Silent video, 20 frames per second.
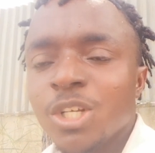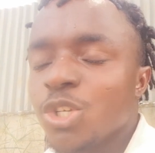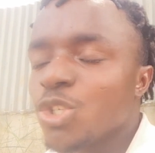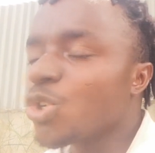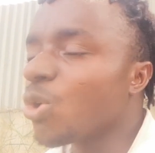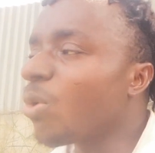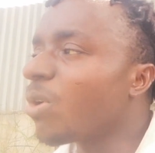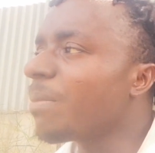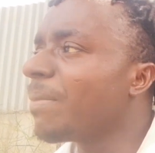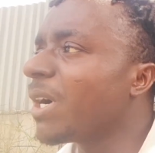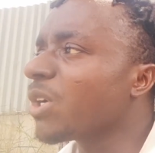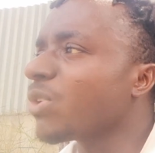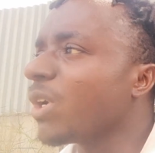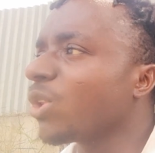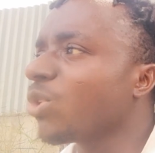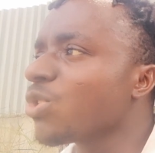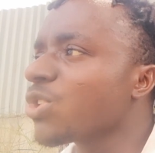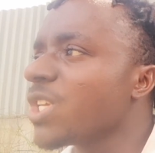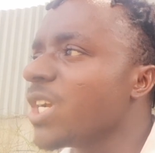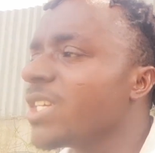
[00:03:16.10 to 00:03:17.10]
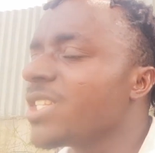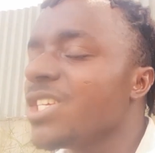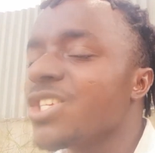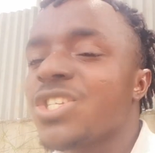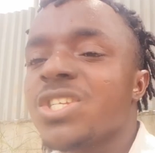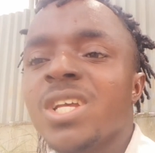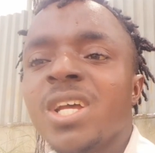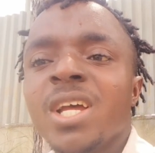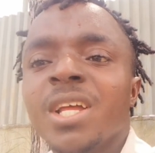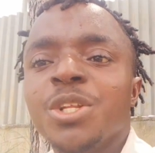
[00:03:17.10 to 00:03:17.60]
So what am I trying to say is
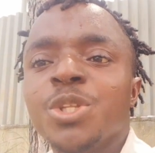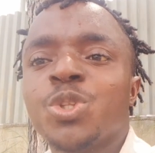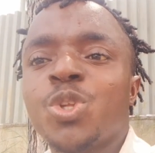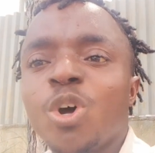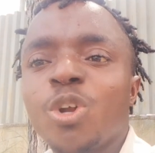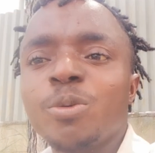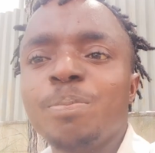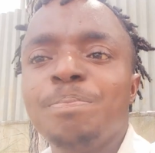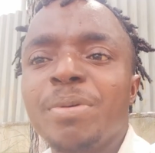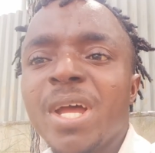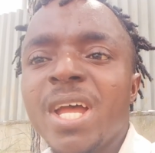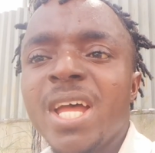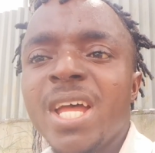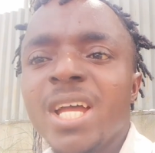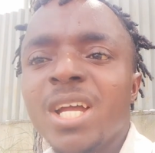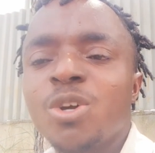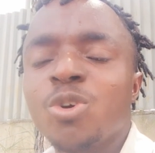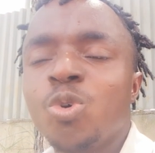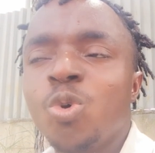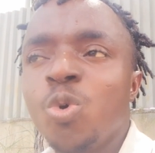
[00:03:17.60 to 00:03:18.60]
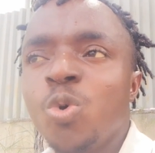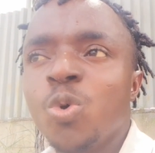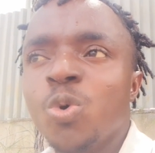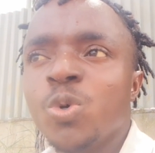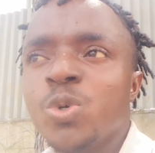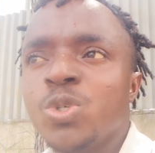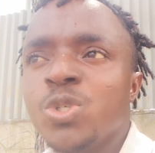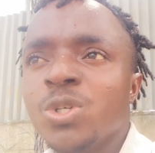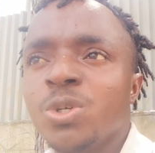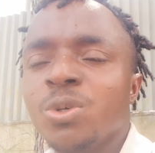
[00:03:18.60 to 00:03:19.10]
this? Don't pay
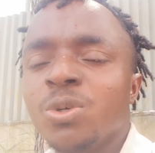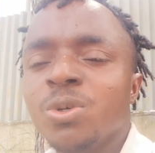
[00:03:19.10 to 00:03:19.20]
good